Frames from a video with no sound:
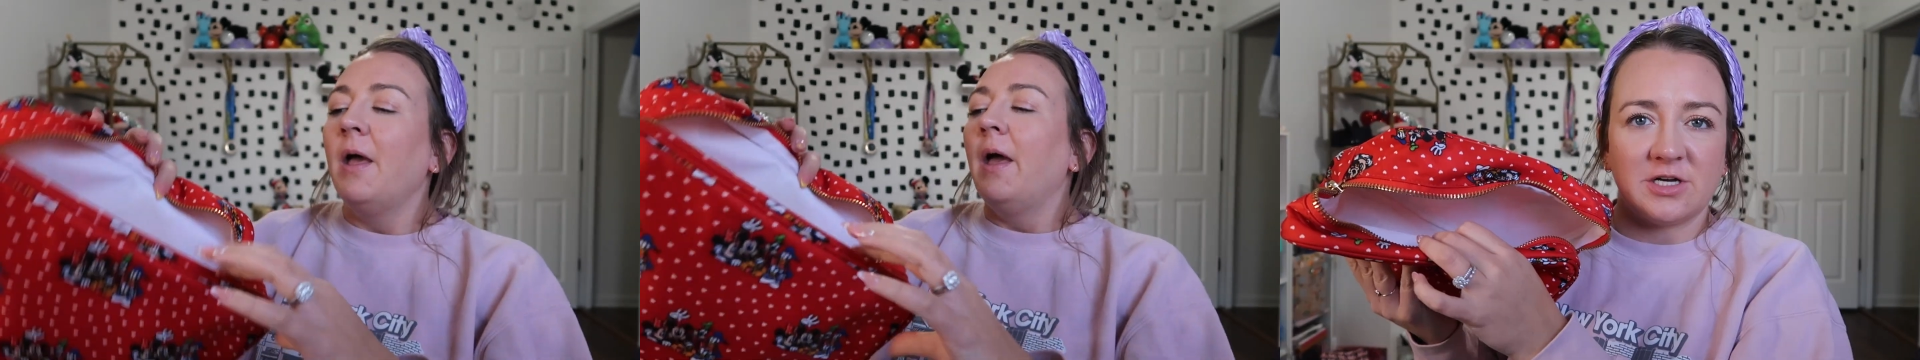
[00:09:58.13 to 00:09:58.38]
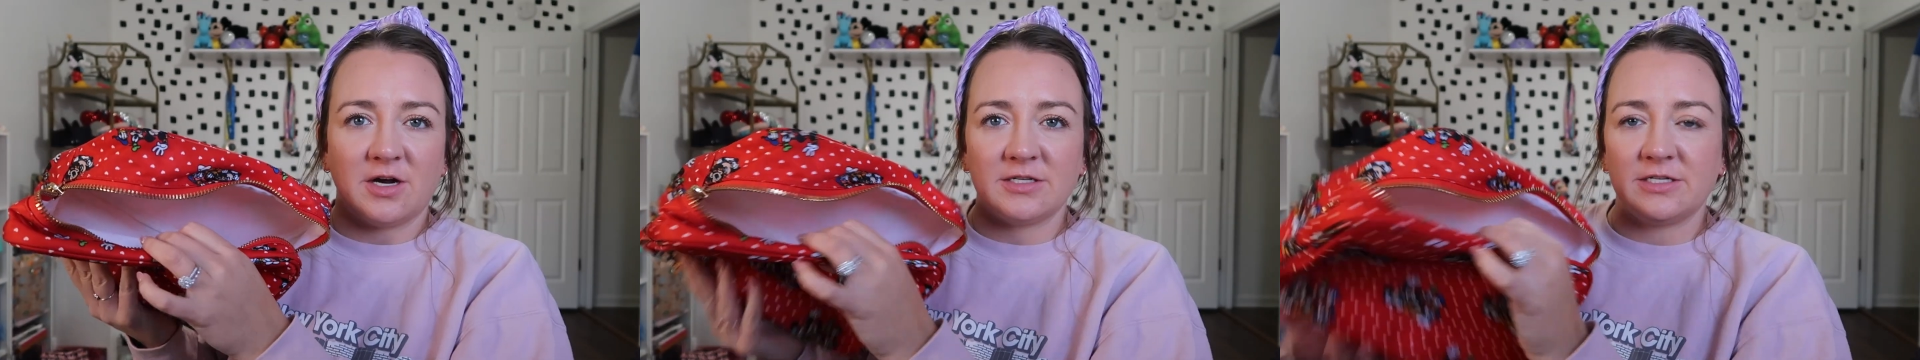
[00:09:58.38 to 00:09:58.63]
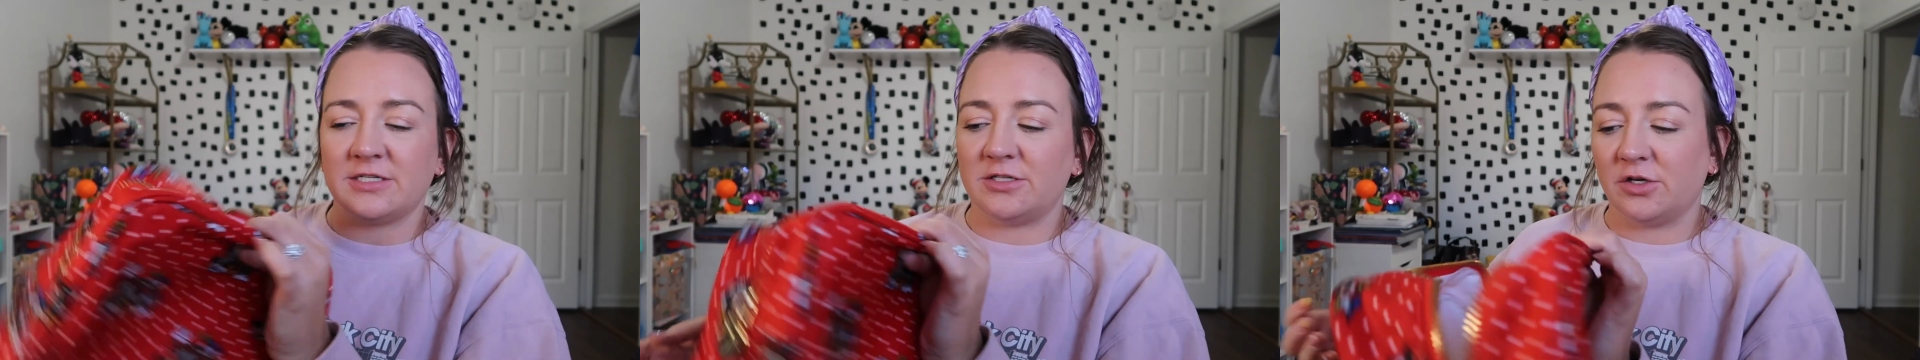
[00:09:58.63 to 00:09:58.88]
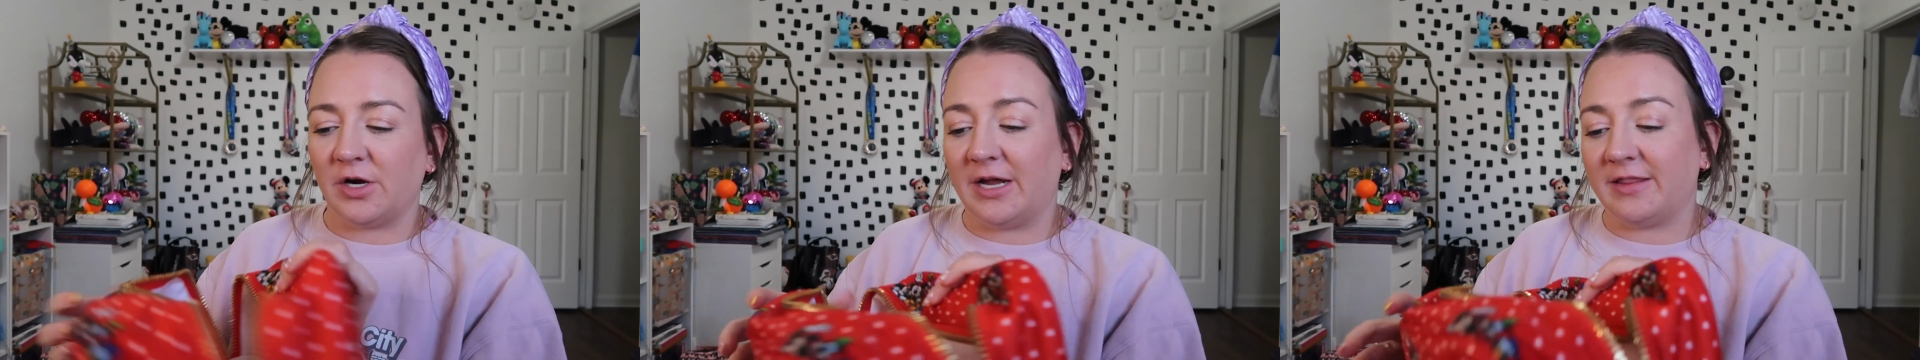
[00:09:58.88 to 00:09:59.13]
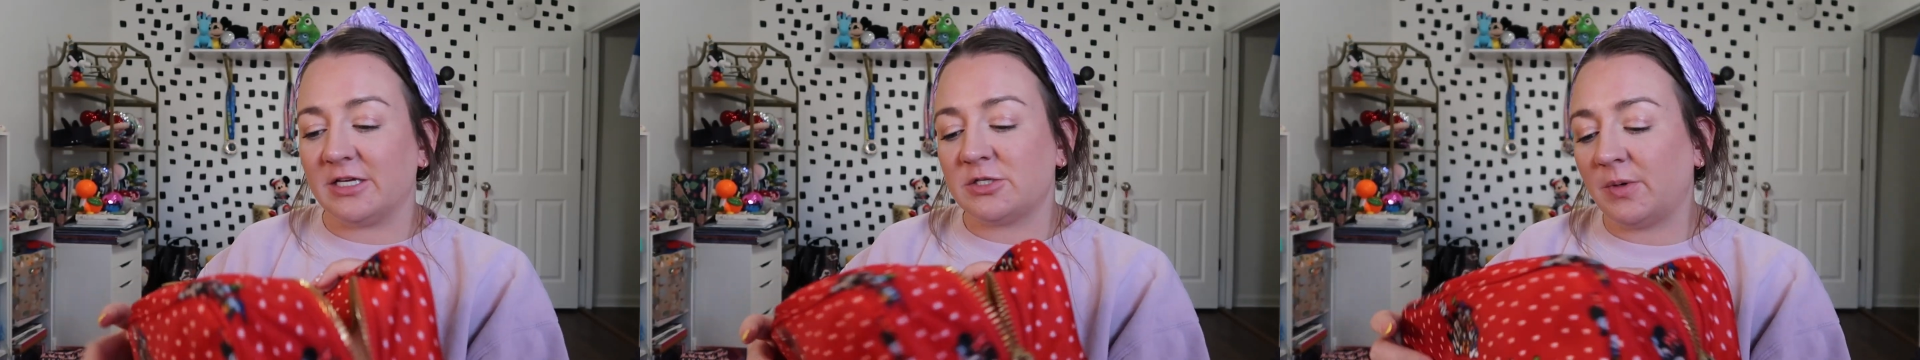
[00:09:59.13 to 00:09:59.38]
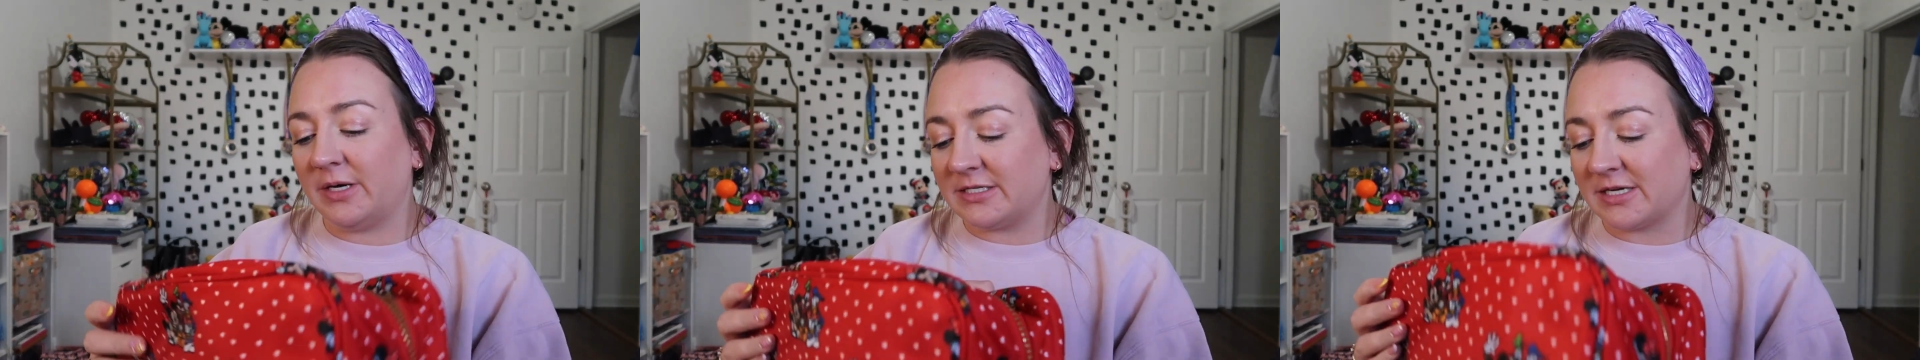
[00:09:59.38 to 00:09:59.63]
It's honestly so great. This
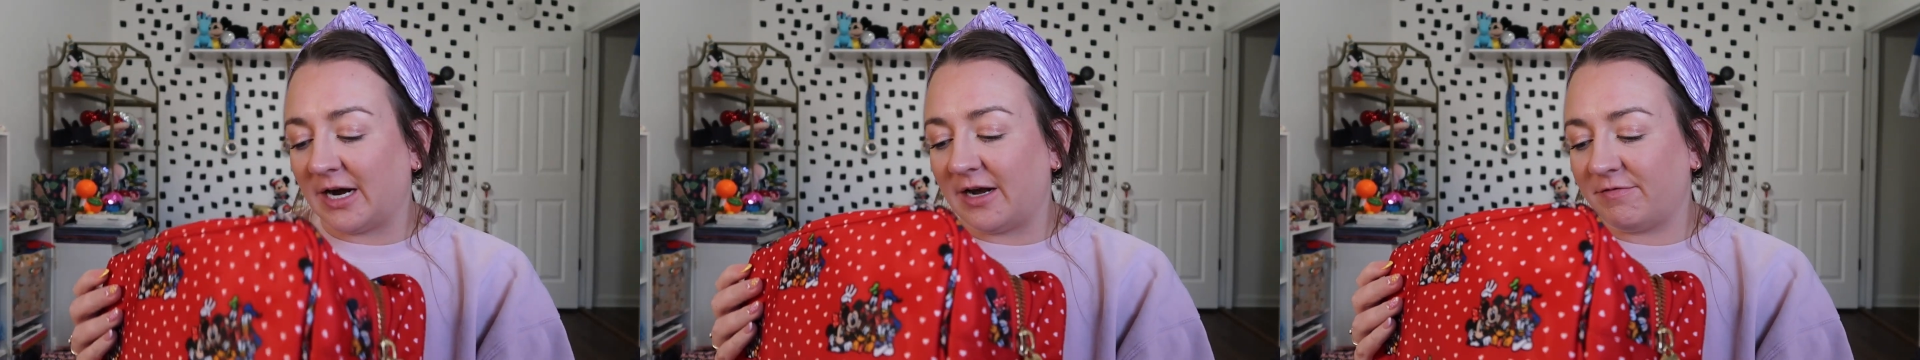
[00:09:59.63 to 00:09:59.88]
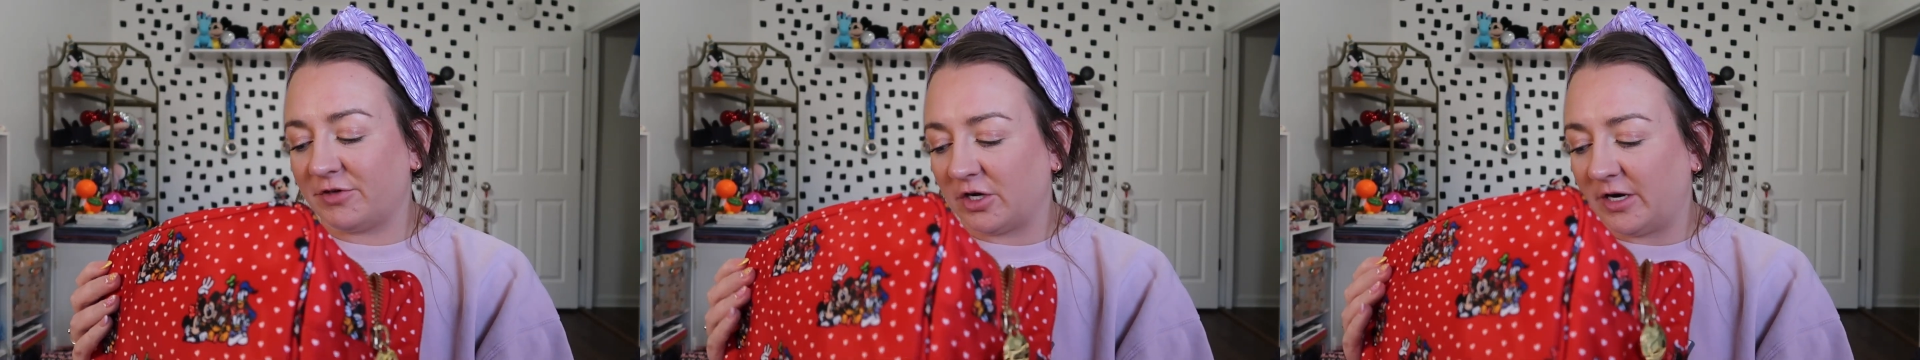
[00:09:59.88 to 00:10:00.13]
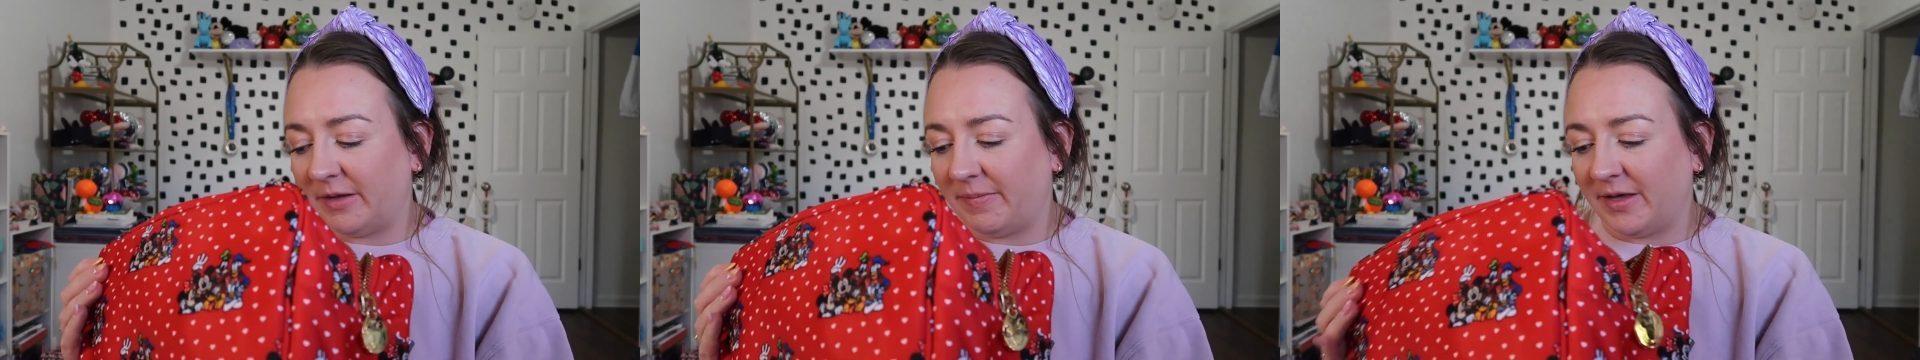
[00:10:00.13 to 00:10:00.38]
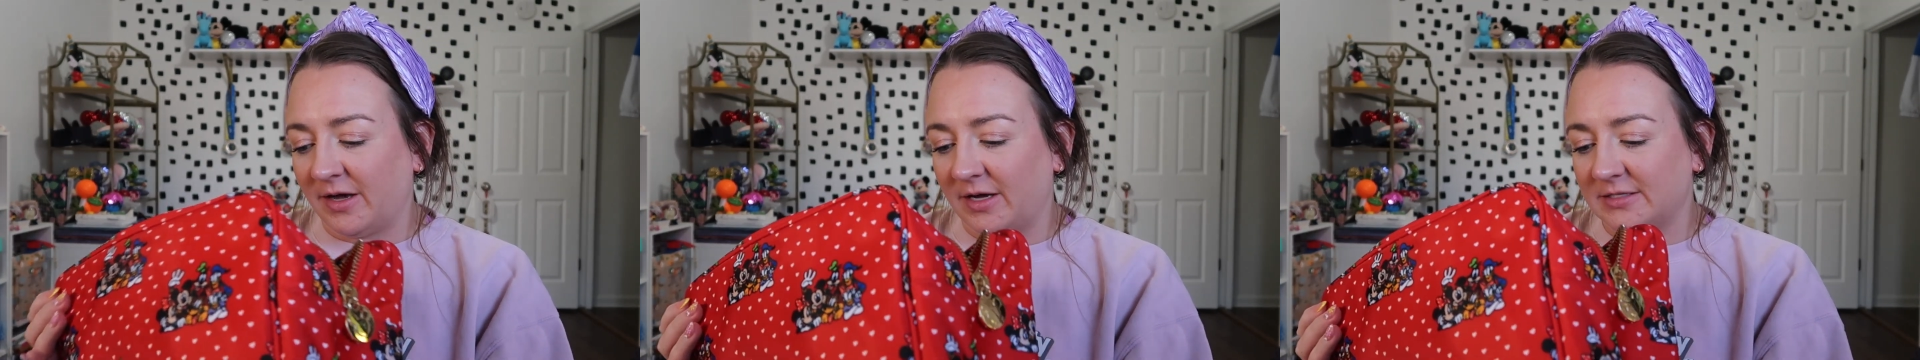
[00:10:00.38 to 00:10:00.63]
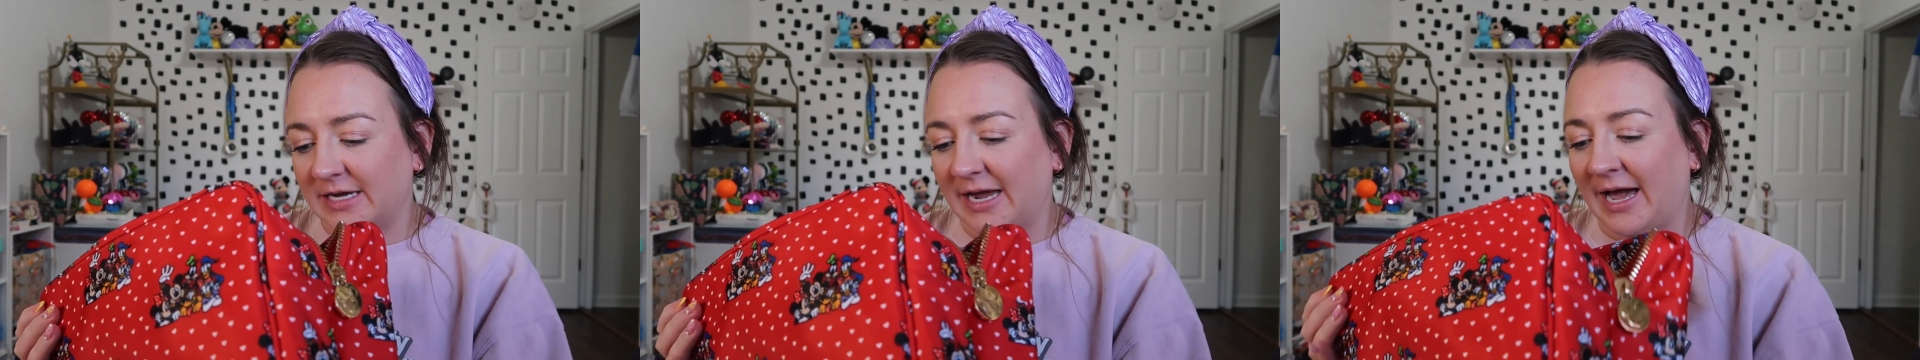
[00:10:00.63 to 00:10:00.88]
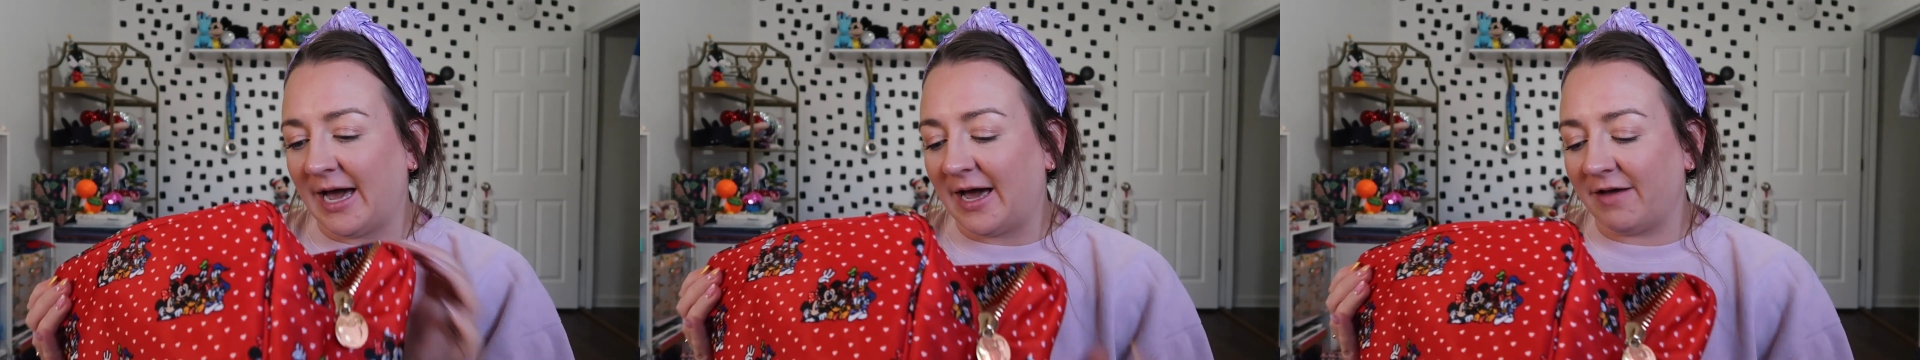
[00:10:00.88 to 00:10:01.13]
one is kind of dirty because I
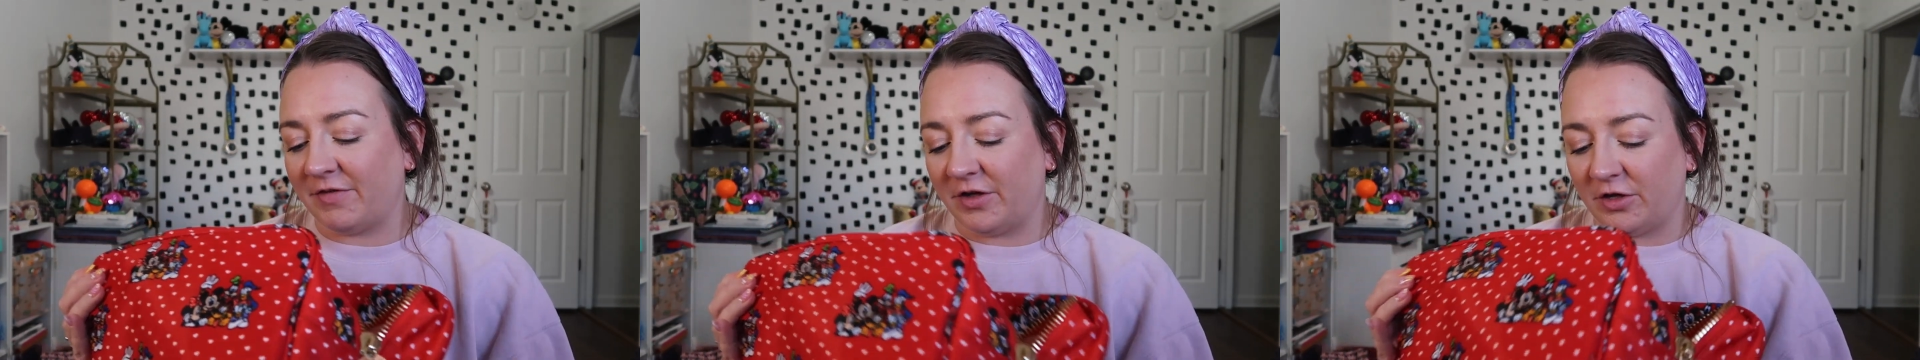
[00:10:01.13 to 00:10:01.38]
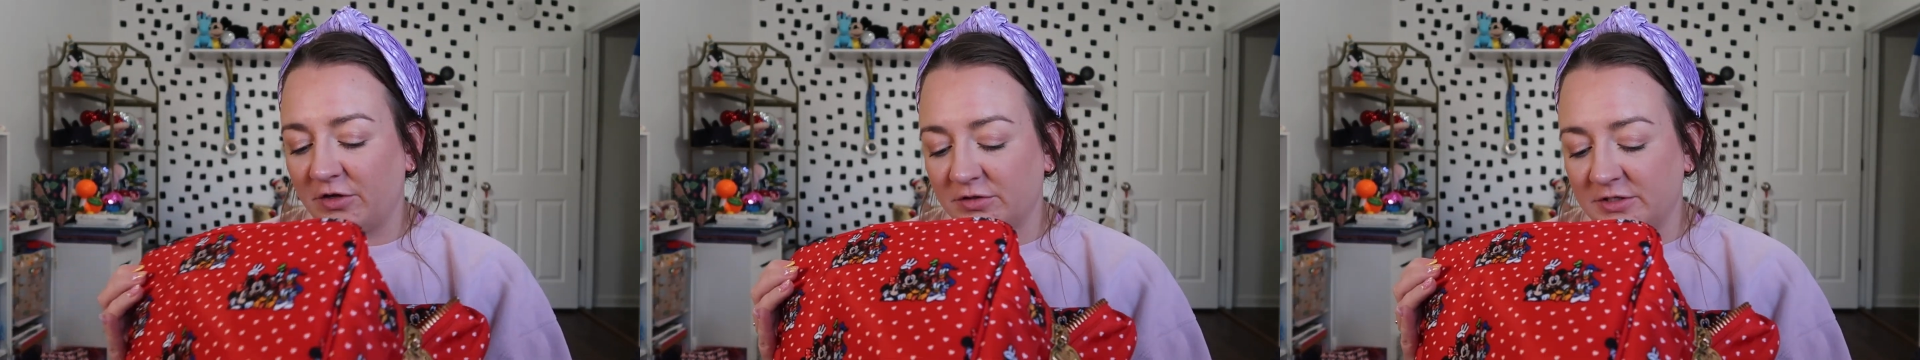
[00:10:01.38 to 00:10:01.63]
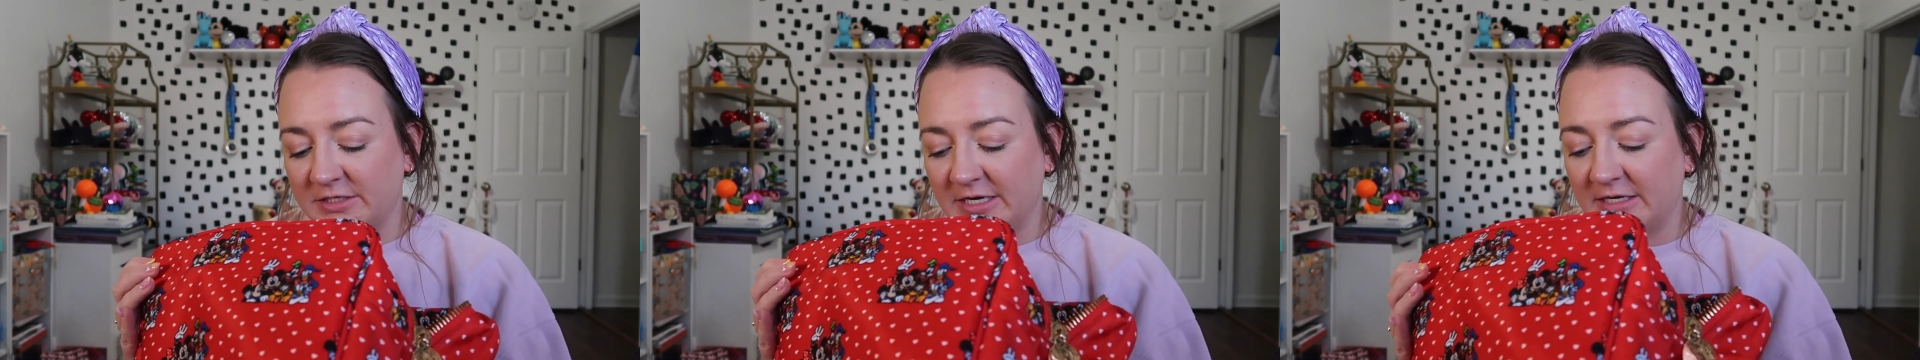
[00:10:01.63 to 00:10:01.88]
have used